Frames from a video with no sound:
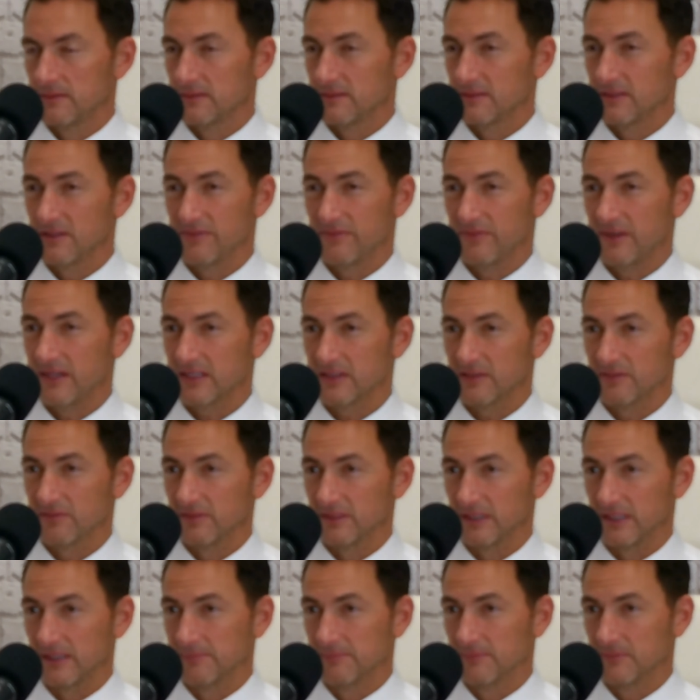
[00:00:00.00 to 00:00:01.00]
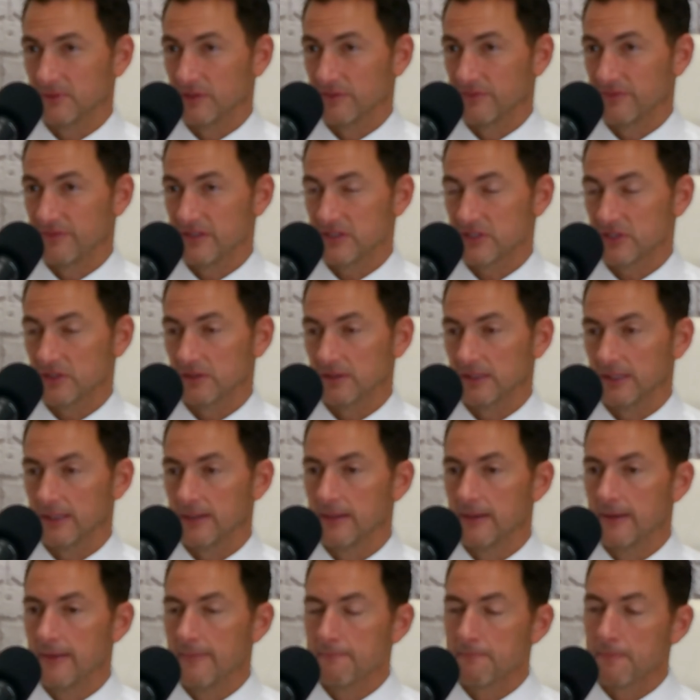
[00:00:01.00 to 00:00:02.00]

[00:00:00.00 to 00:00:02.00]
effectively or efficiently.